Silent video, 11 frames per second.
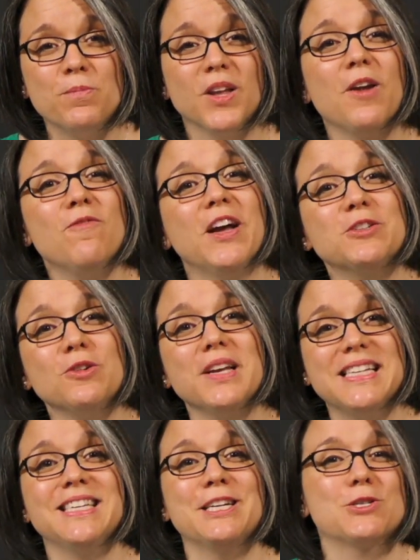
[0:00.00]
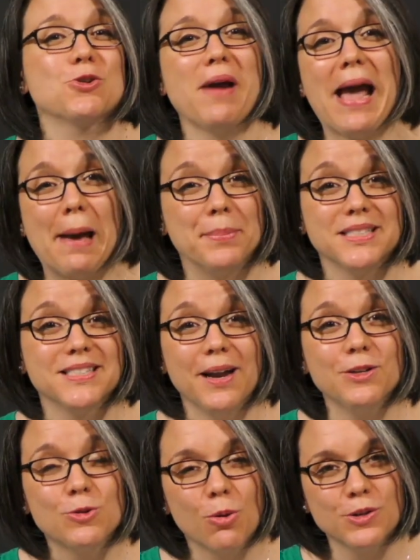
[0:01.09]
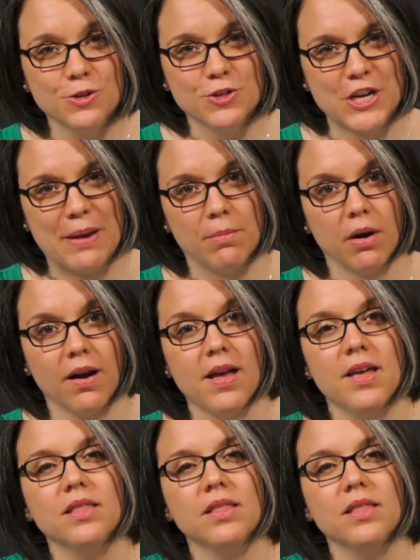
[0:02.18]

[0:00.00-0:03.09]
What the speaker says: The confessional isn't a trap. It's not a torture chamber.